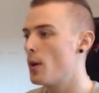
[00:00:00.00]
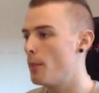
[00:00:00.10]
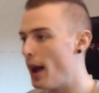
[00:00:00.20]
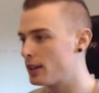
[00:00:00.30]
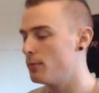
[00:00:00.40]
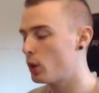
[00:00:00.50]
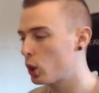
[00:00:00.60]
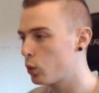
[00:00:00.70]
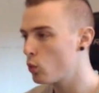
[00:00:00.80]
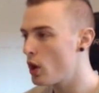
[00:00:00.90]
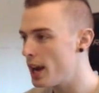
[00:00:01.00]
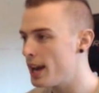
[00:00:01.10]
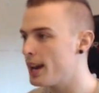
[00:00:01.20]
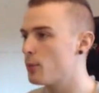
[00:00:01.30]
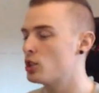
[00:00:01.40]
Pack number
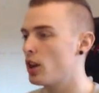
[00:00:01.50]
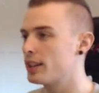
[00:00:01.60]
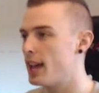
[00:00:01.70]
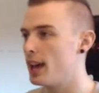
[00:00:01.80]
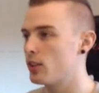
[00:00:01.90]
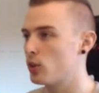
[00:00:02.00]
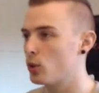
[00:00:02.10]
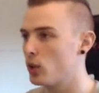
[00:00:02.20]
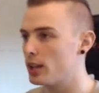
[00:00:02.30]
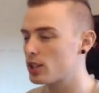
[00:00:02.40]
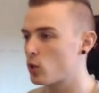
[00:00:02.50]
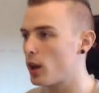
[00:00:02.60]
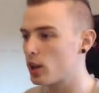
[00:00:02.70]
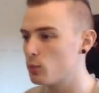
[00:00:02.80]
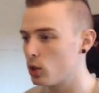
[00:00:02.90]
three, we're trying to tear through these as
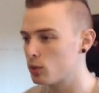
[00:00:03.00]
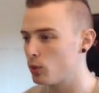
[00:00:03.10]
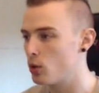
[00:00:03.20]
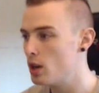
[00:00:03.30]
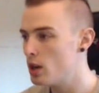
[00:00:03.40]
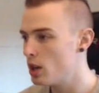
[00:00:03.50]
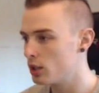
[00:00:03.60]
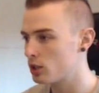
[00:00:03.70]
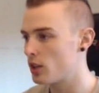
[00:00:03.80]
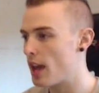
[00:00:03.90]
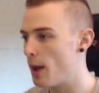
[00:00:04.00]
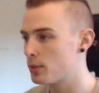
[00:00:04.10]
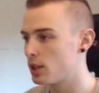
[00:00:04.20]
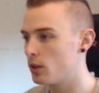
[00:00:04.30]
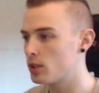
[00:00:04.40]
quickly as possible so the
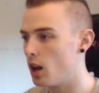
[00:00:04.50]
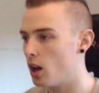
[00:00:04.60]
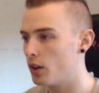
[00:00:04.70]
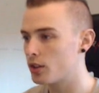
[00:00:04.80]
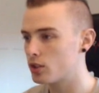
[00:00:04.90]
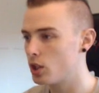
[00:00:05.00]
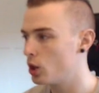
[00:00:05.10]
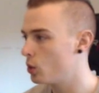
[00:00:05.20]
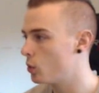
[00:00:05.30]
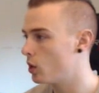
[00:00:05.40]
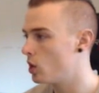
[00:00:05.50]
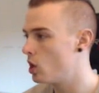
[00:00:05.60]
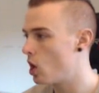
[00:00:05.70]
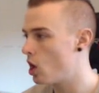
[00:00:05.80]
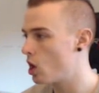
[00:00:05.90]
episodes aren't too
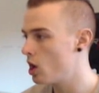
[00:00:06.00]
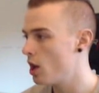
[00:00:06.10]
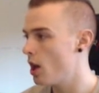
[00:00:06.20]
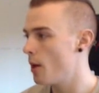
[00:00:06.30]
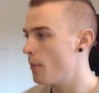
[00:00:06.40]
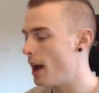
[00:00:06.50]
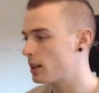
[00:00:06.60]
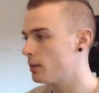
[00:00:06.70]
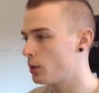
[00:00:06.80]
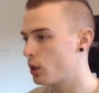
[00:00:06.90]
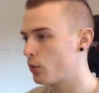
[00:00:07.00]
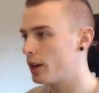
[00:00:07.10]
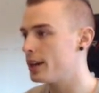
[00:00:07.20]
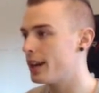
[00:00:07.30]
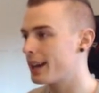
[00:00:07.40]
long. Pack number
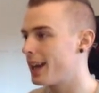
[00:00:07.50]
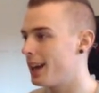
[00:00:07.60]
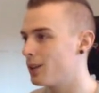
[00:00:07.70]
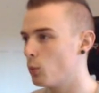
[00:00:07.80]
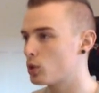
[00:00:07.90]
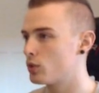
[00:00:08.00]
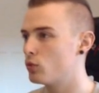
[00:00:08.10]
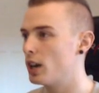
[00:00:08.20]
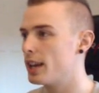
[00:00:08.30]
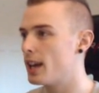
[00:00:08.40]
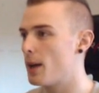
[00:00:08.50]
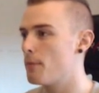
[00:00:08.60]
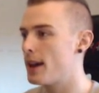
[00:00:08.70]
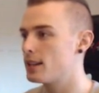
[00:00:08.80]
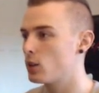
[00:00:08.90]
three, again, wasn't really
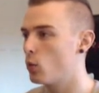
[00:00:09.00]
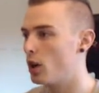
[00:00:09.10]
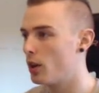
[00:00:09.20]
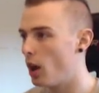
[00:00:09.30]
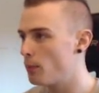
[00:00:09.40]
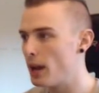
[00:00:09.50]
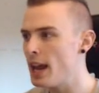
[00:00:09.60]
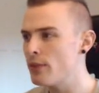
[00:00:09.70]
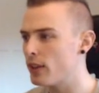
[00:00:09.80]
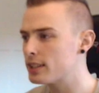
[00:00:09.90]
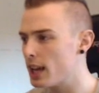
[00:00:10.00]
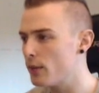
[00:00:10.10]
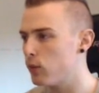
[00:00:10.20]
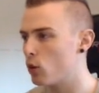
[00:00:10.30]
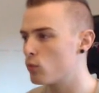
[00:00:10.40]
amazing one. I believe there's
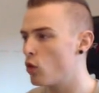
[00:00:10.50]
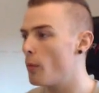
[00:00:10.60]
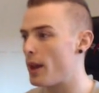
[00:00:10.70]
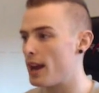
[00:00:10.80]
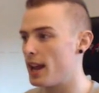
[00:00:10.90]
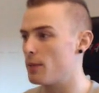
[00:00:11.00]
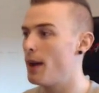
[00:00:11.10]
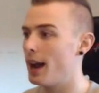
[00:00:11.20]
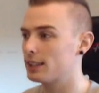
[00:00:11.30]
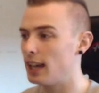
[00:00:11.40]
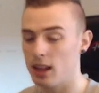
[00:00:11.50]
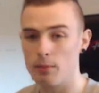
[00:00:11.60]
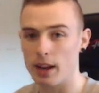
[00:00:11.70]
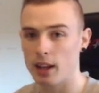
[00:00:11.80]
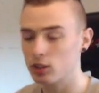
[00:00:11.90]
Inform Robin in packs at the
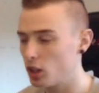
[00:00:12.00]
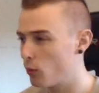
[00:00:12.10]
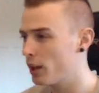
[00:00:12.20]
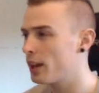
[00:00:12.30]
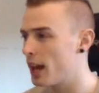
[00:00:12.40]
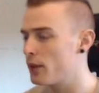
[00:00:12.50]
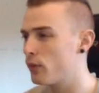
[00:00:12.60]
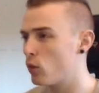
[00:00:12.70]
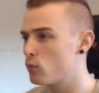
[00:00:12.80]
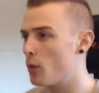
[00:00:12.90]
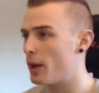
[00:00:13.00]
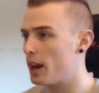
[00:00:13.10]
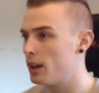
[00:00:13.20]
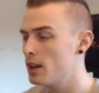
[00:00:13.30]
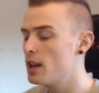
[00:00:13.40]
minute, so if we could get an Inform
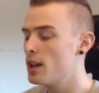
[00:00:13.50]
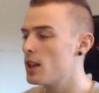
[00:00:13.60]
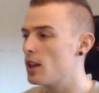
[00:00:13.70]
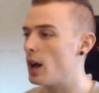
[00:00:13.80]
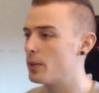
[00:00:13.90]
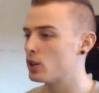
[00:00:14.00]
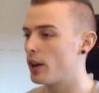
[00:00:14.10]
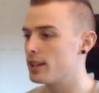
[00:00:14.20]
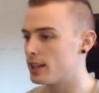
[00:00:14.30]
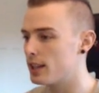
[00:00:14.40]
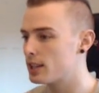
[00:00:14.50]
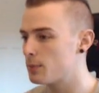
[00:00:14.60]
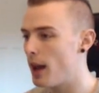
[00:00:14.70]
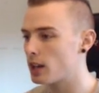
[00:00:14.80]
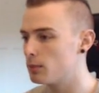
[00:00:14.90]
Robin, that would be crazy. This is
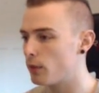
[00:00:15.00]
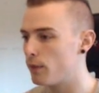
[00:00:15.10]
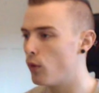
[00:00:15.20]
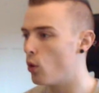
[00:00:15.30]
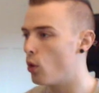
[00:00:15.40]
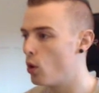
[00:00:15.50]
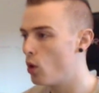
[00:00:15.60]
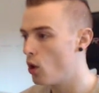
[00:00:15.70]
pack number four.